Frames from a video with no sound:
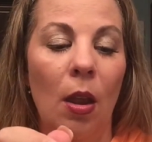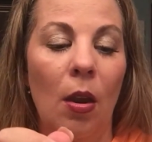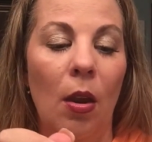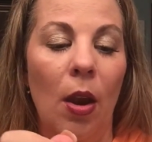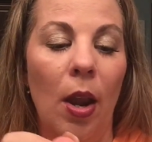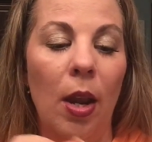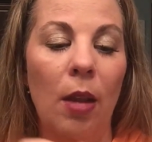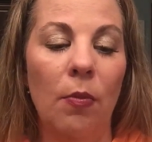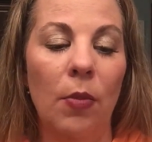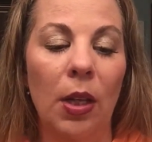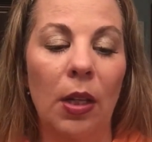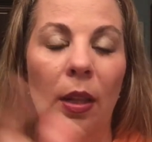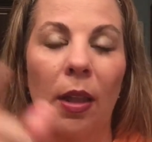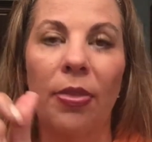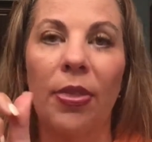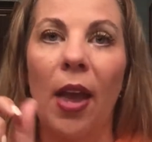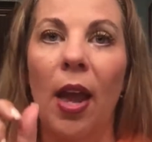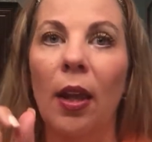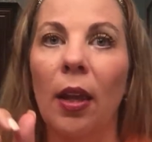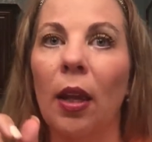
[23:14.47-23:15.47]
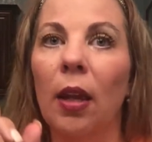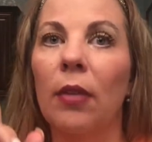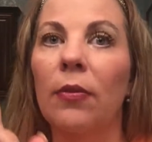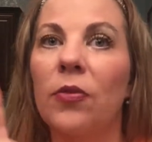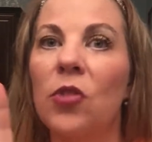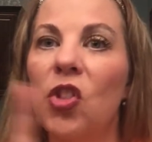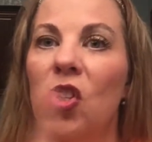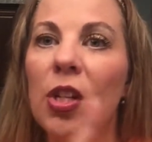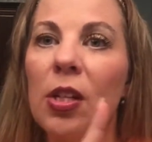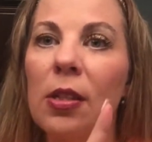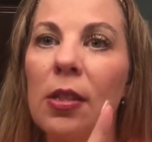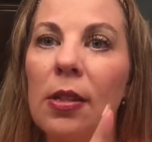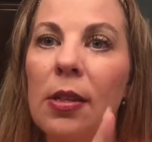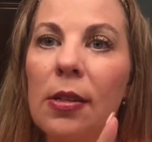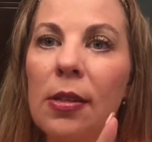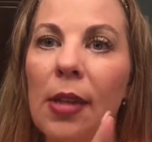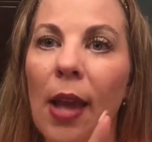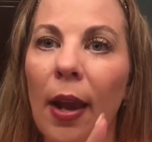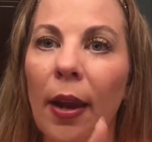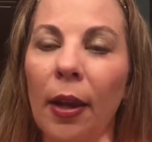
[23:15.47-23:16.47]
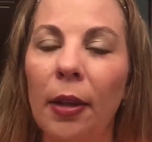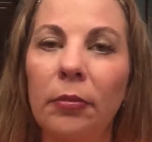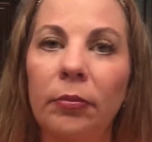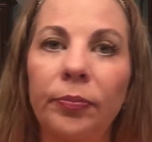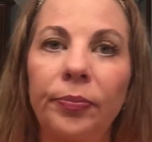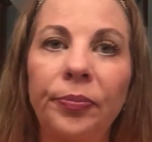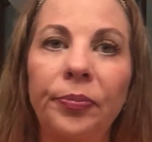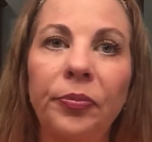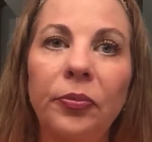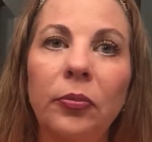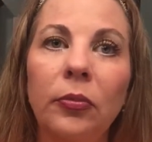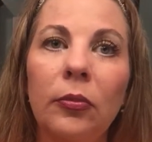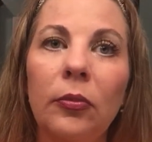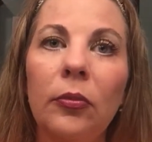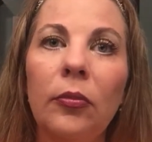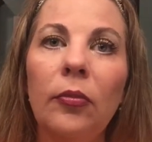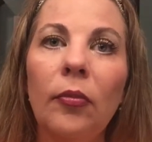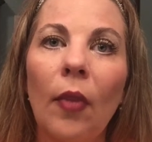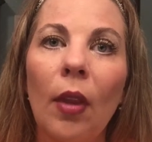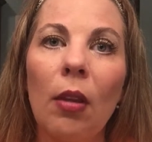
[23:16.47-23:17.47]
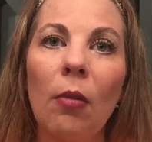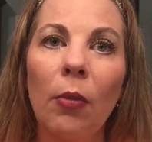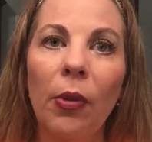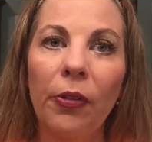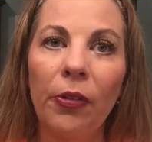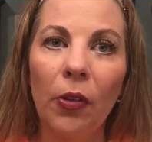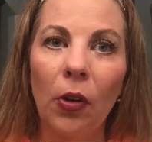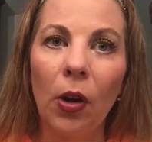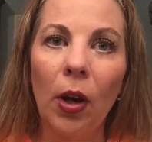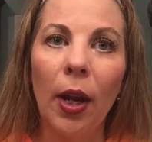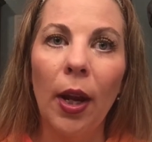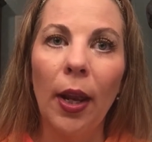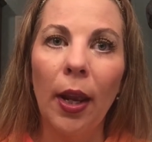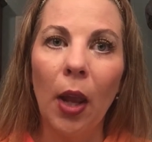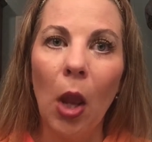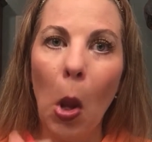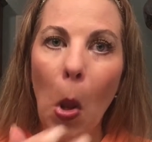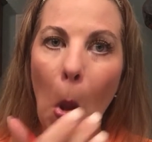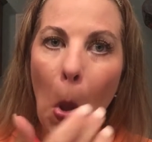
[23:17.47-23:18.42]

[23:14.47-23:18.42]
Alright, I'm gonna let that go just a second before I